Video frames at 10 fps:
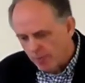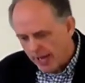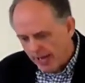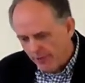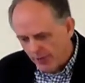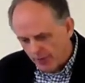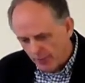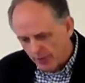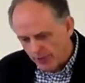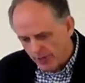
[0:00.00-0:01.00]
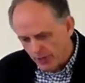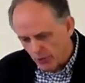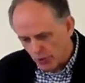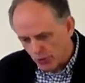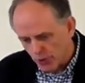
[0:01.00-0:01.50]
behaviour within the
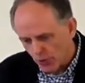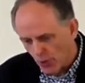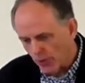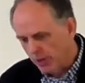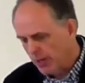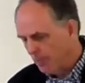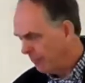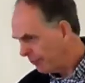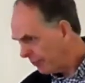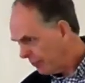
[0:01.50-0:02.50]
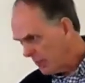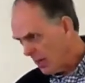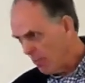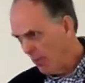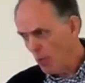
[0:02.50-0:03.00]
church at Corinth,
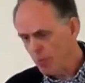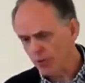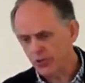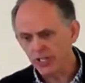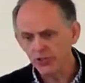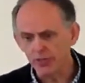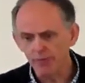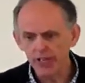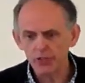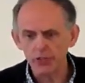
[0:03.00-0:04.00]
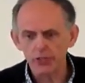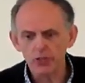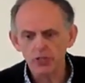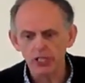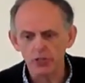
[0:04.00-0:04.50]
Paul proceeds in verses
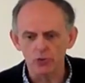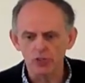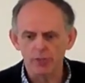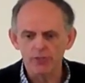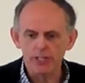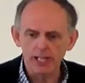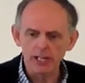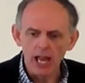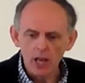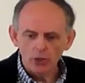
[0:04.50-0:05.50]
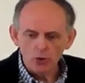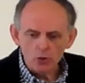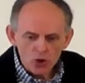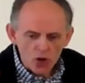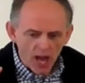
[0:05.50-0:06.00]
13 to 17 to
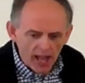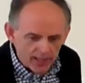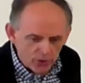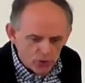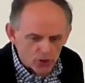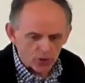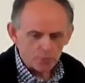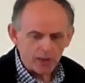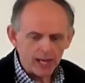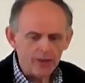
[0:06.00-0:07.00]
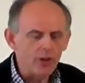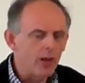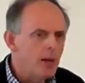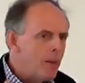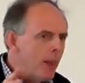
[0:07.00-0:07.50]
challenge such
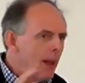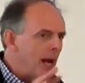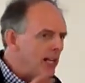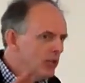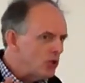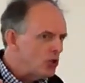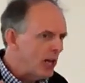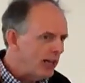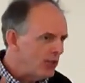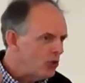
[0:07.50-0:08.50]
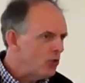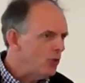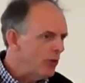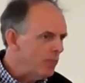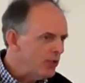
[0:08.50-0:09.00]
behaviour, and his challenge
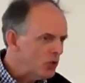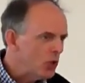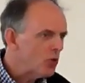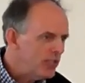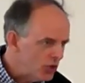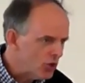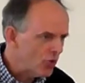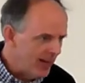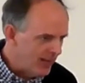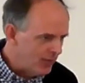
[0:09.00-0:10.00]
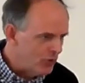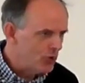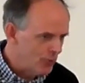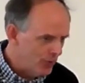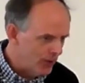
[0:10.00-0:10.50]
to them has three strands
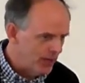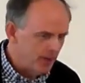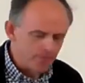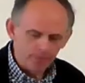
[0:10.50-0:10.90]
to it.